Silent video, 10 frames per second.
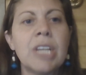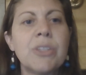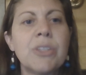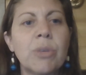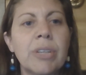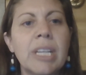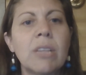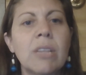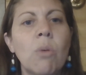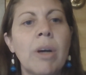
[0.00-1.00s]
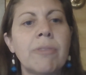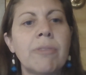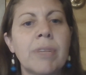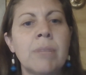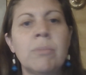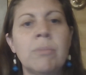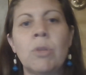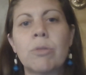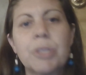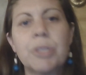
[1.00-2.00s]
So they're getting their water from
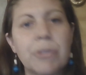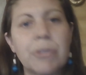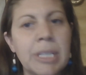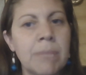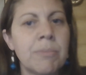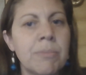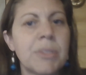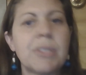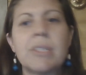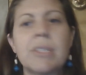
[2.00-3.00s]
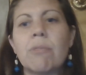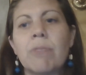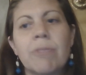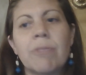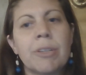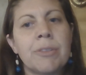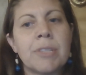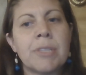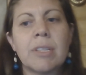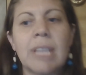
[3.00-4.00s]
local streams,
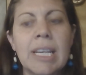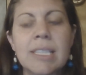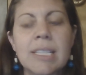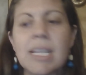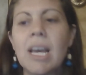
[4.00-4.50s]
rivers, the lakes,